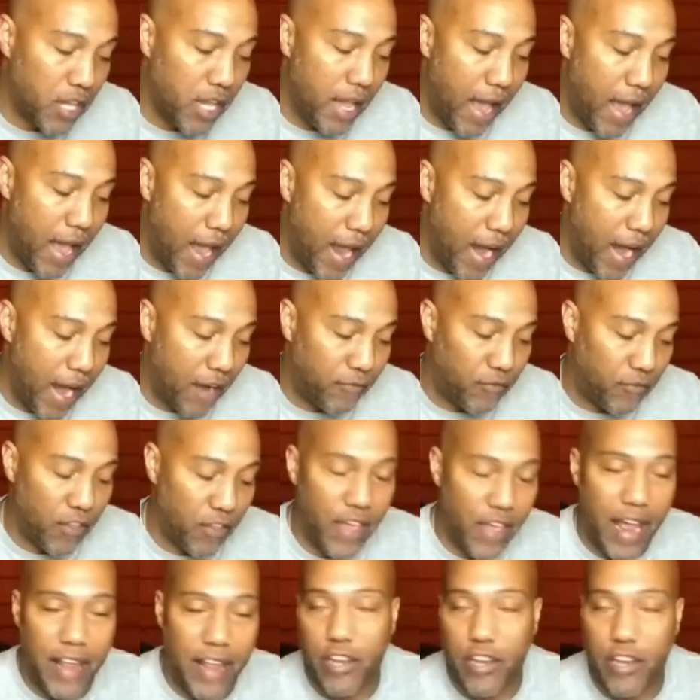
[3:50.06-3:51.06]
After that,
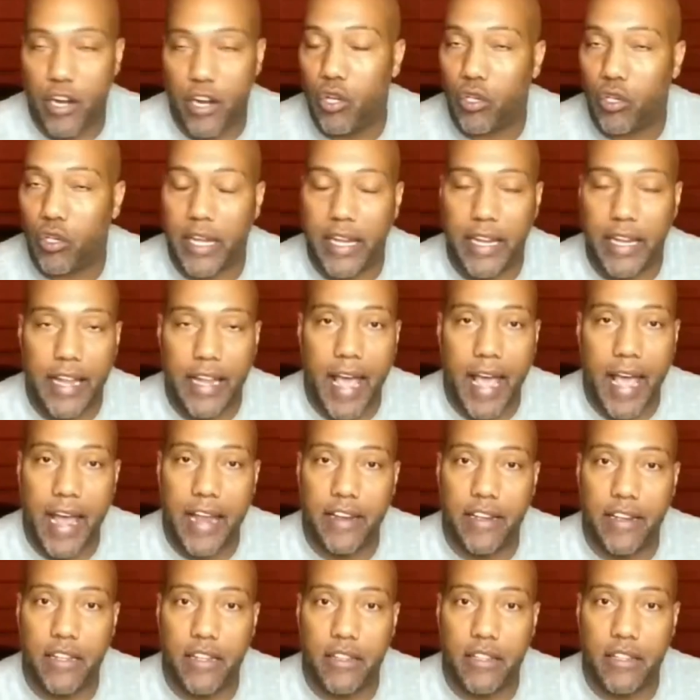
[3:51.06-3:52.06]
they're looking at
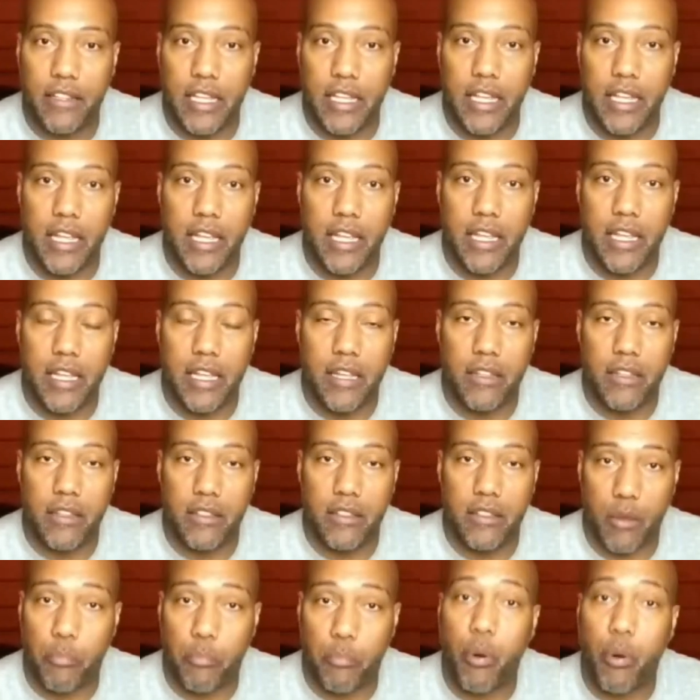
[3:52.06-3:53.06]
the
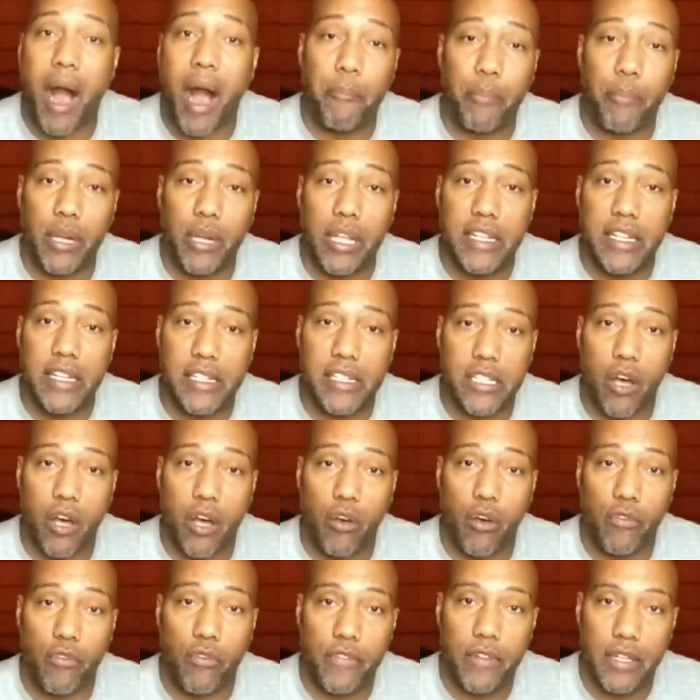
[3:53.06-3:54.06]
property itself.
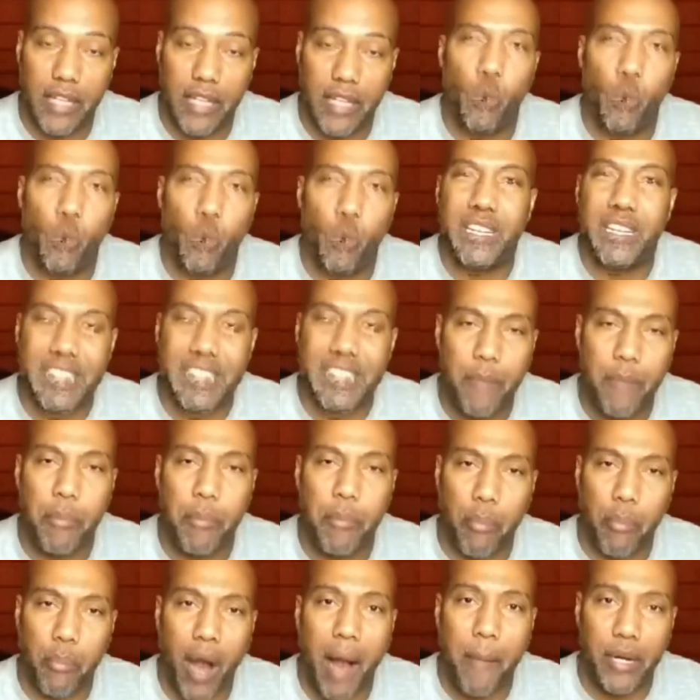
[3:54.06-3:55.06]
Like, what type of
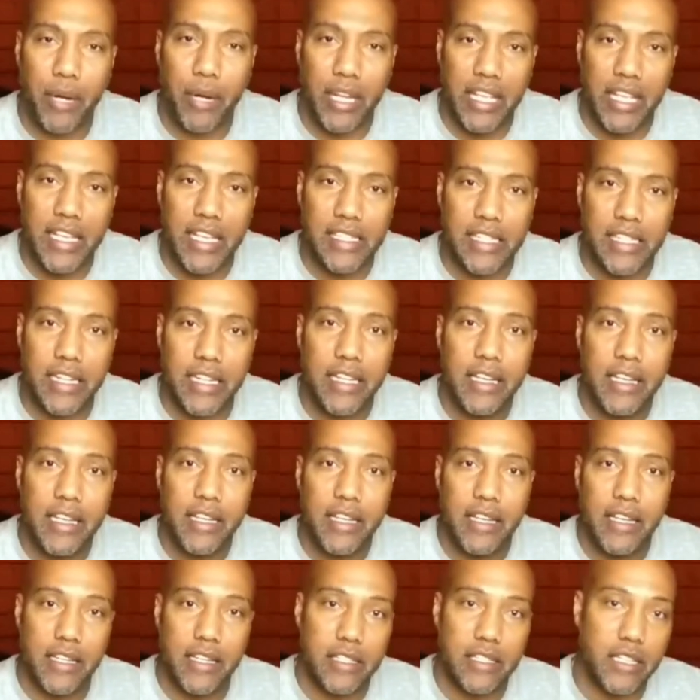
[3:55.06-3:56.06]
property is it?
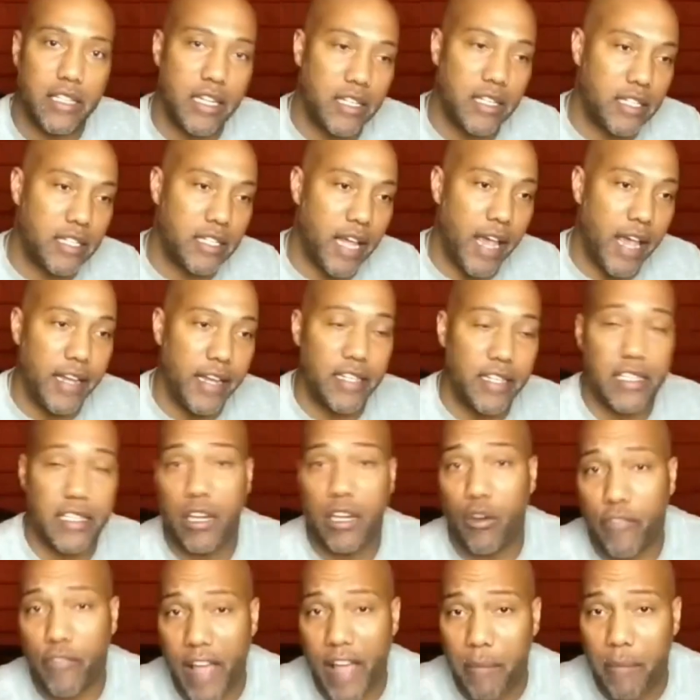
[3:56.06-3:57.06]
Is this a
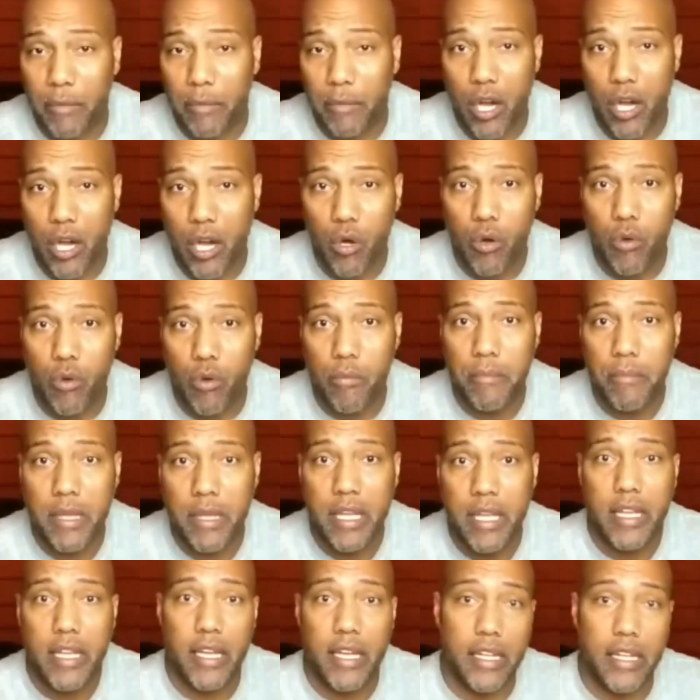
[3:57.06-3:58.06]
single-family home?
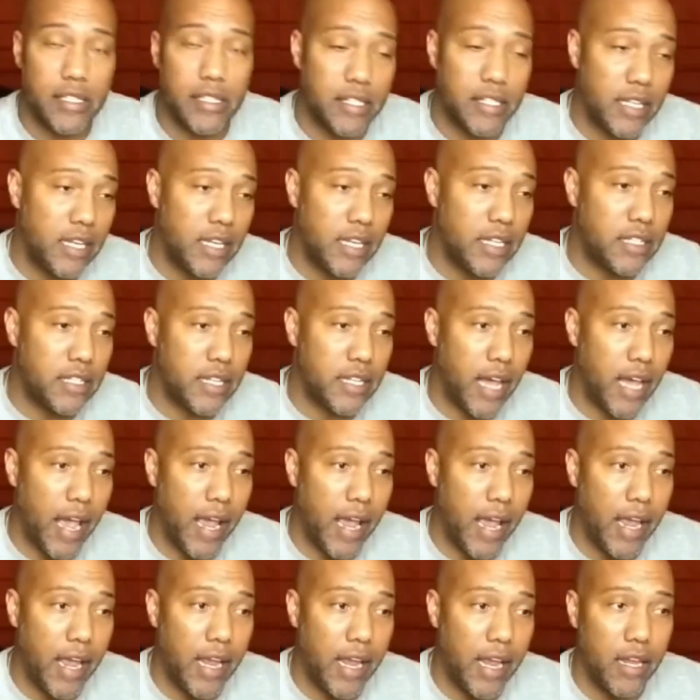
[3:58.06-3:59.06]
Is this
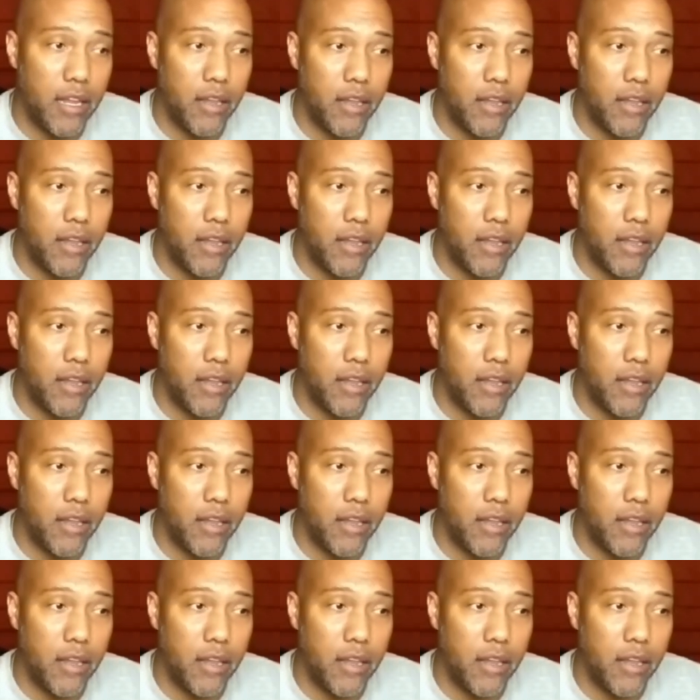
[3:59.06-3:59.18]
a